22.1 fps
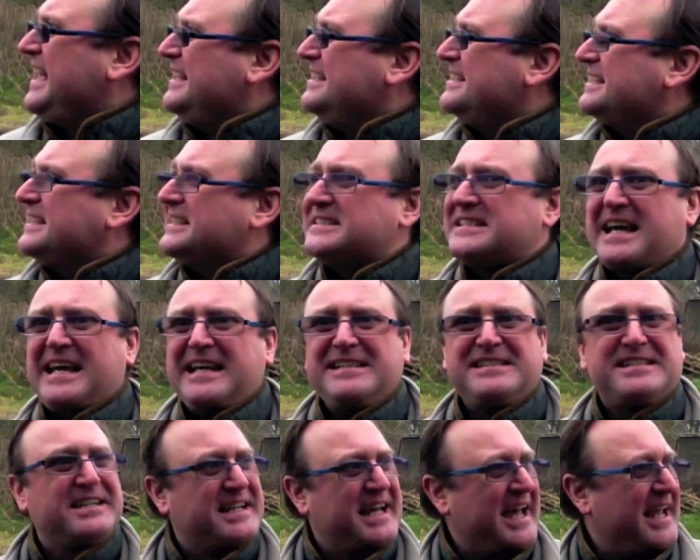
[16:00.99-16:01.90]
end of the day
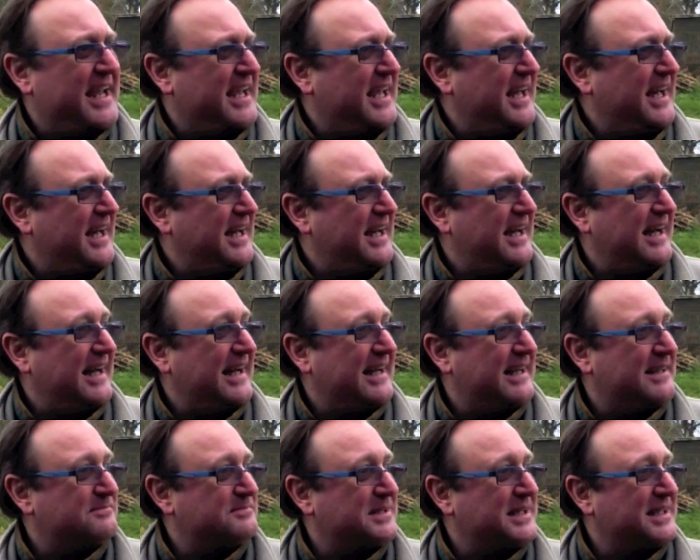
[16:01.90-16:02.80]
today
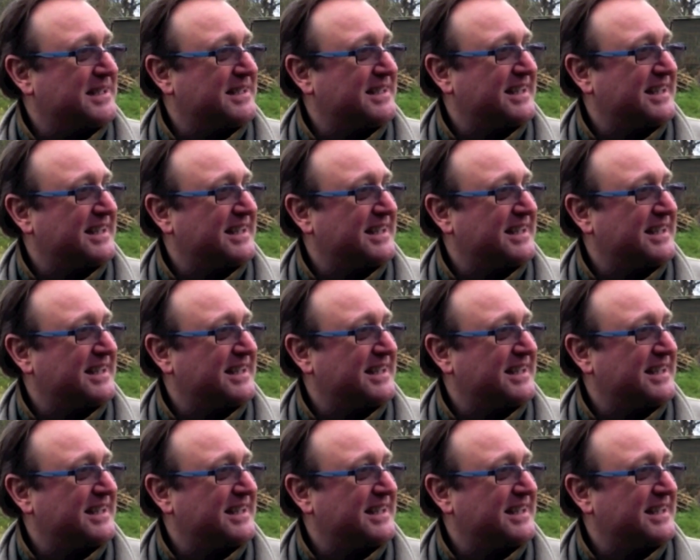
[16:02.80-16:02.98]
um,